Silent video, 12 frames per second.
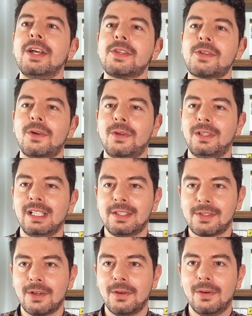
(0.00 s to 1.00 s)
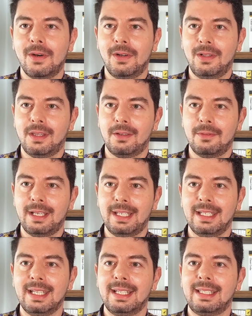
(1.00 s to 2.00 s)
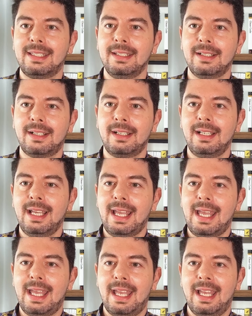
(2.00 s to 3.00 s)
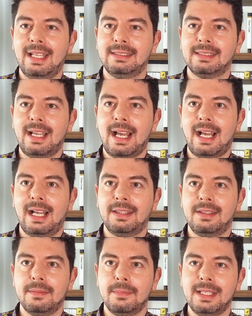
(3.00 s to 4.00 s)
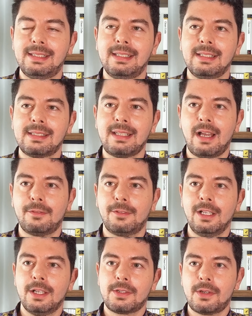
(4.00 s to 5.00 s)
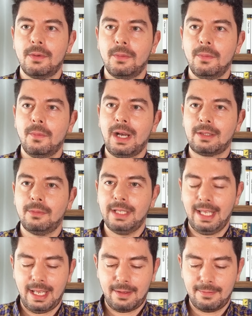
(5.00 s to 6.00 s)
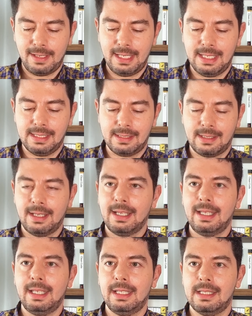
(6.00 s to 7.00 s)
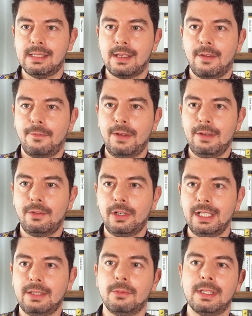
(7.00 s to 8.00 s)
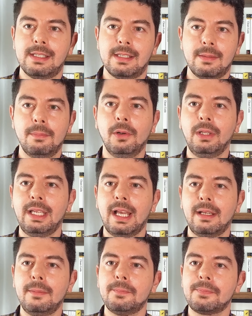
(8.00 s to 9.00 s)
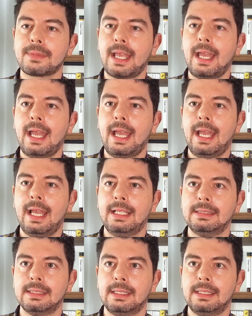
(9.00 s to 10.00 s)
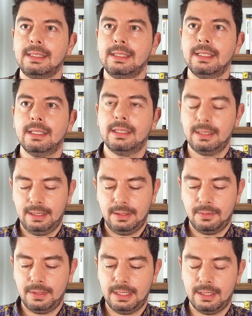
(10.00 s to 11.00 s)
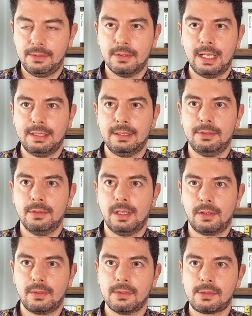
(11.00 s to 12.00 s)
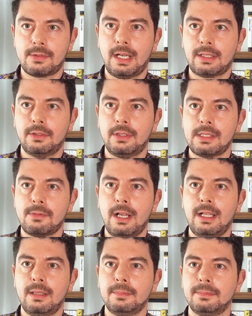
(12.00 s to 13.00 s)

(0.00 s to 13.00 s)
So let's go all the way here and add the missing stuff. So what we have is favorite, which is a boolean, and here we need to add it to our constructor as well.